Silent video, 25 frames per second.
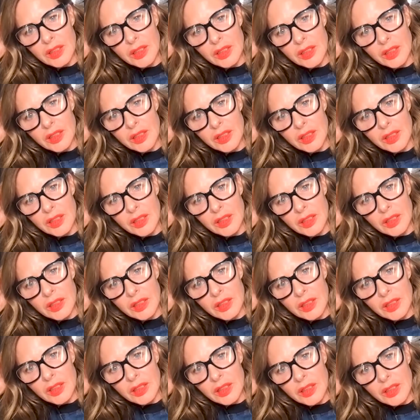
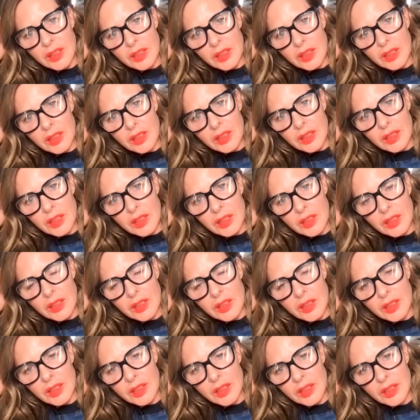
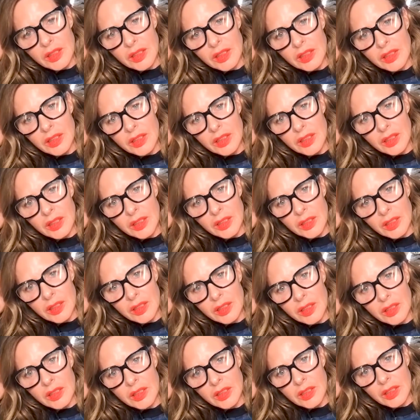
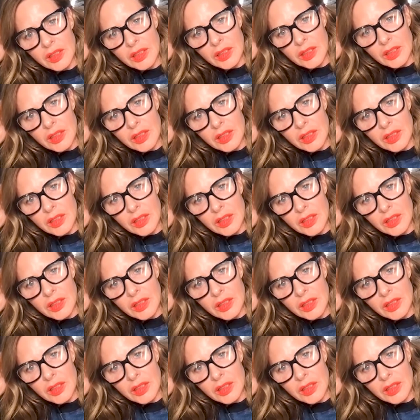(not speaking)